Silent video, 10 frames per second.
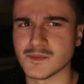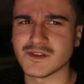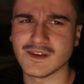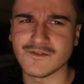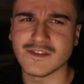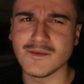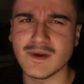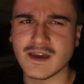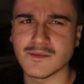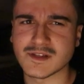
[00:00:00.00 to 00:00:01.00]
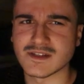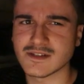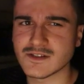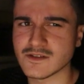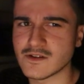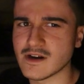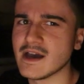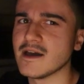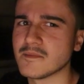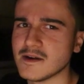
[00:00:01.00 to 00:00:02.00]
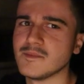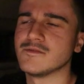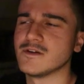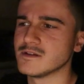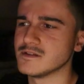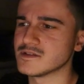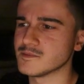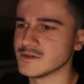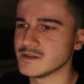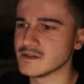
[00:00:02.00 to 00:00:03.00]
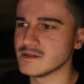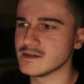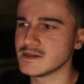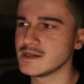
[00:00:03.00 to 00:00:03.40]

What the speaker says: But if they make him a 6-star, I am gonna be very disappointed.